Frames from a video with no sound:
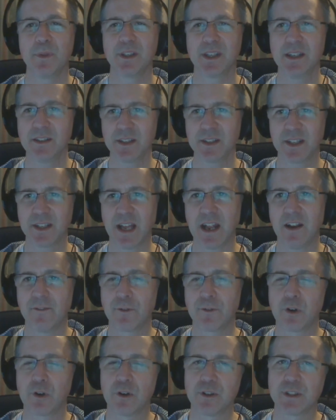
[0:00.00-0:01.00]
Since then,
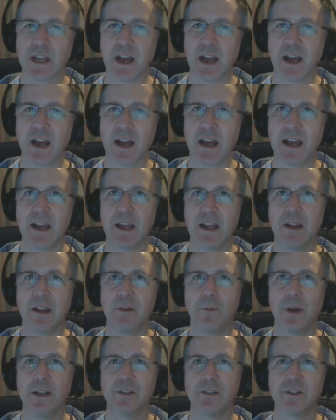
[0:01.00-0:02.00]
of course, I
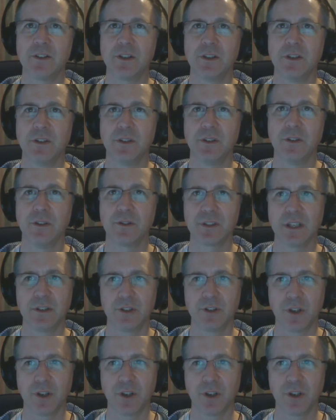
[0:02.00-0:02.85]
went to York St.